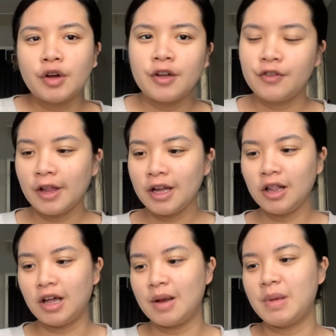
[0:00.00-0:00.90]
I feel like a
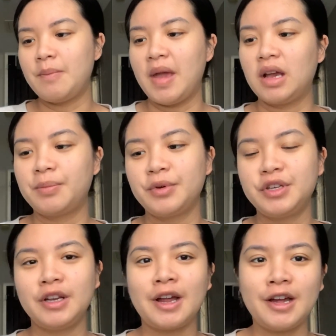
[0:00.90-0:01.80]
lot of my makeup
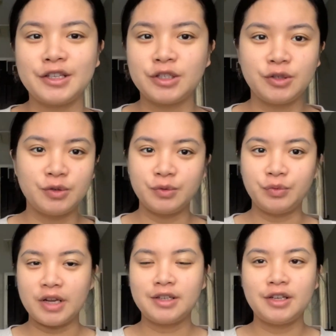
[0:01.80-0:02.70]
routine hasn't
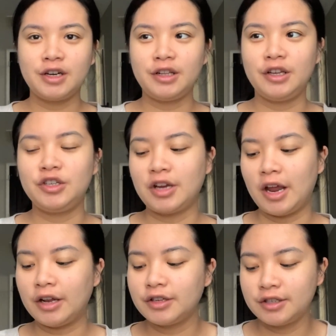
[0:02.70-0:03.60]
necessarily
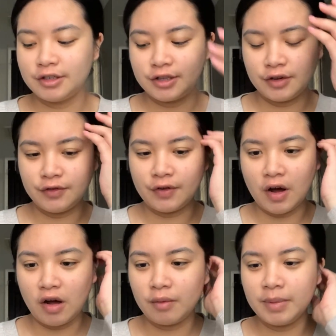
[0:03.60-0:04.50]
changed since the
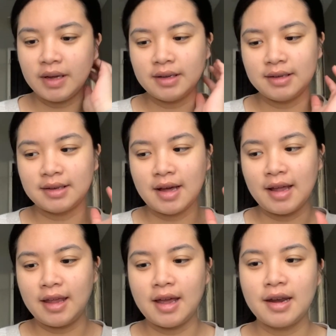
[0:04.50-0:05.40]
fall because
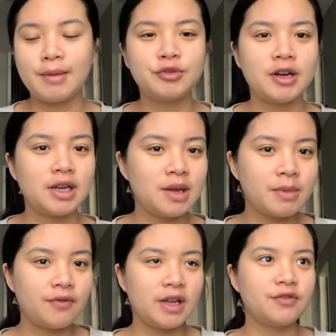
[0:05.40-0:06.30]
again I'm trying to keep
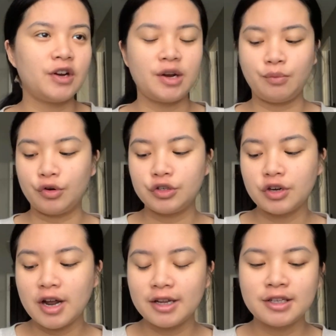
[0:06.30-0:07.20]
my face very
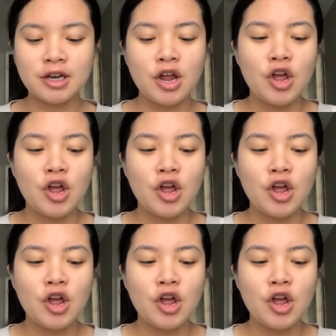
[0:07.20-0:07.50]
moisturized.